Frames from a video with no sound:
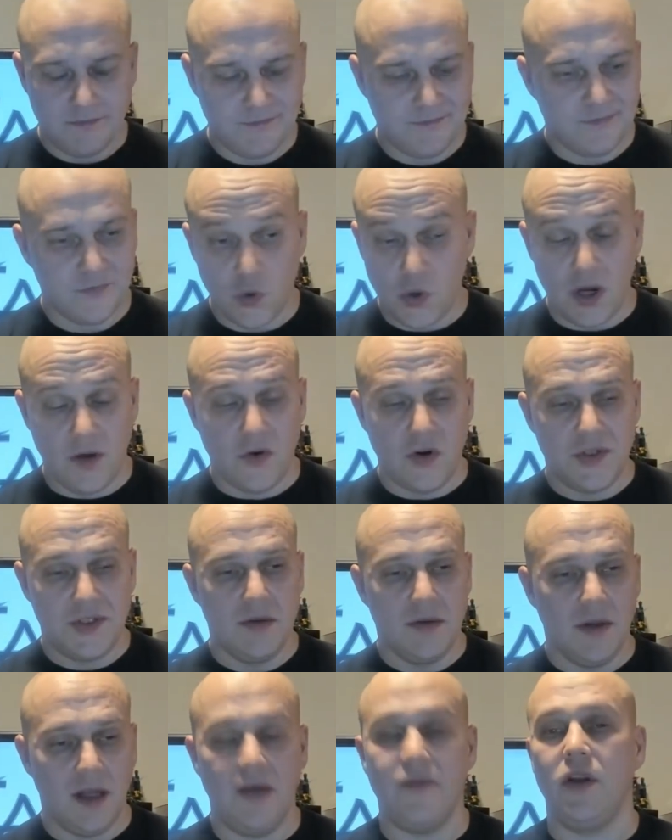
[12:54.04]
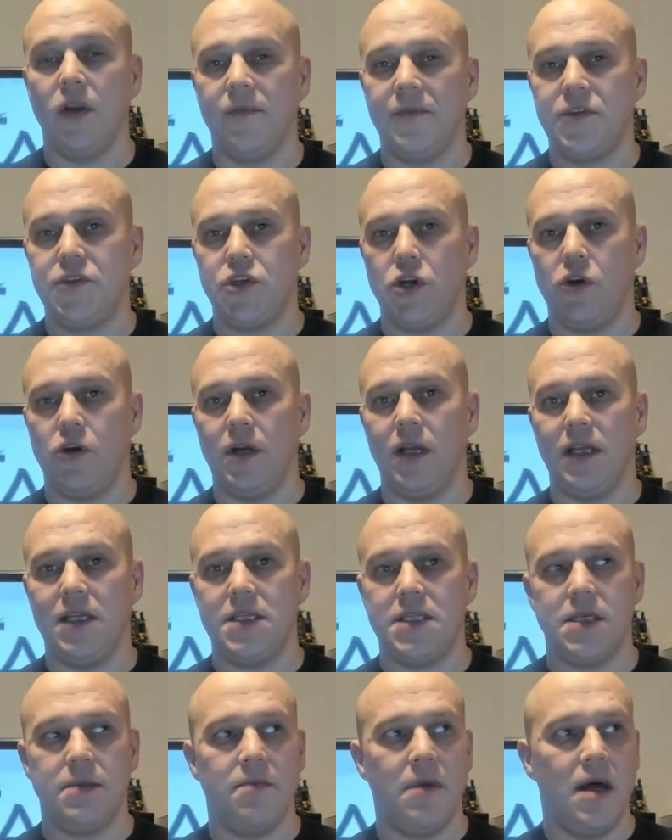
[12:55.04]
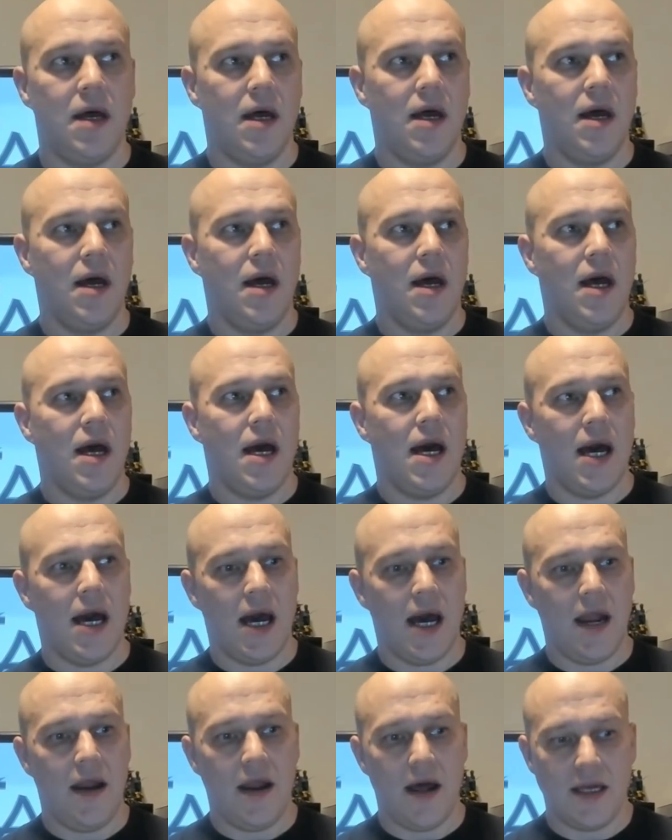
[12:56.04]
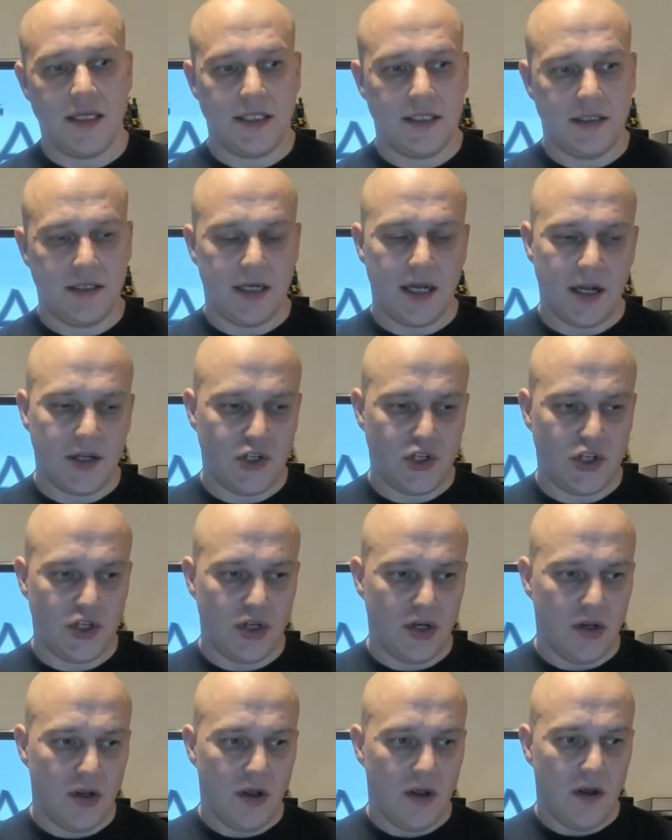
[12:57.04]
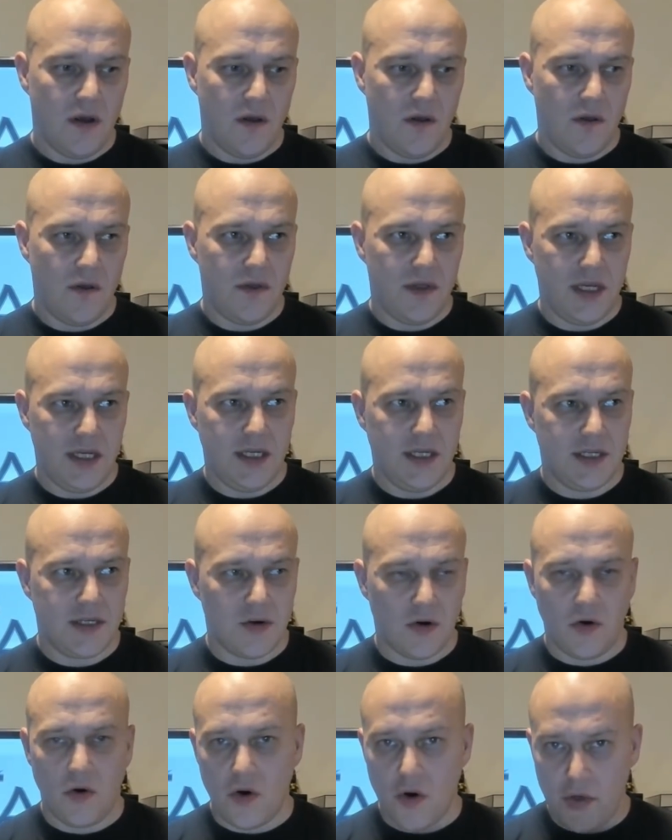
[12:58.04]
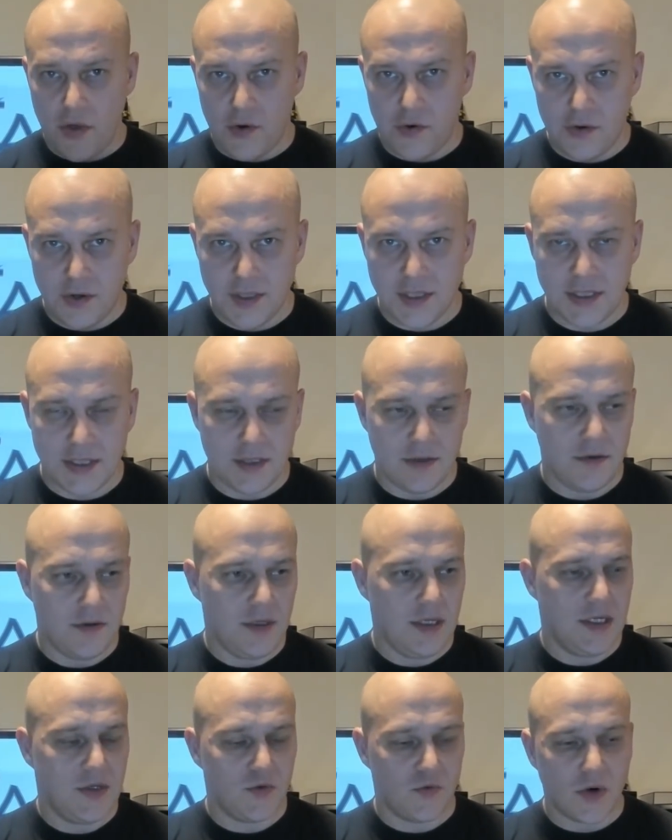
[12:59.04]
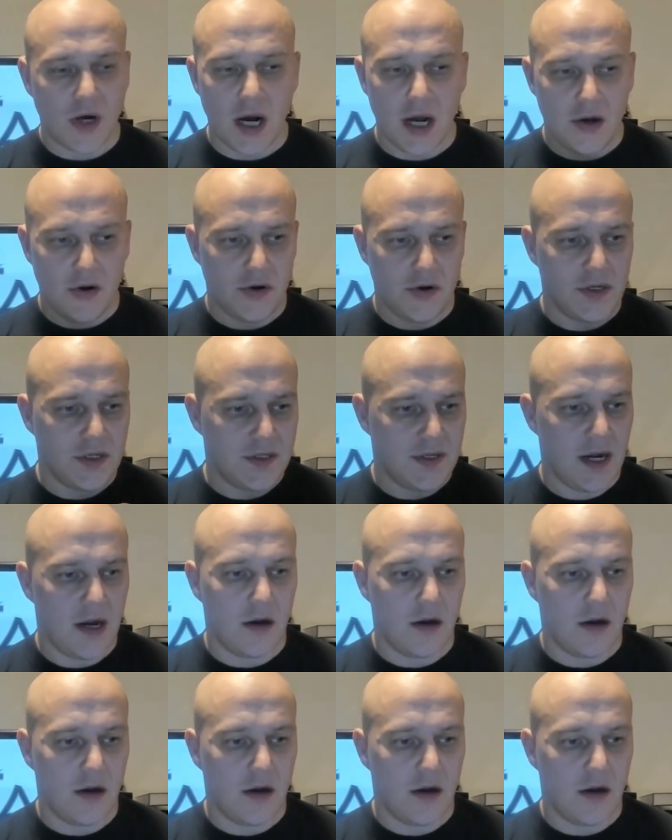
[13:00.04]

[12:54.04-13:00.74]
whatever level of journalism. And as such, these authors, these writers, they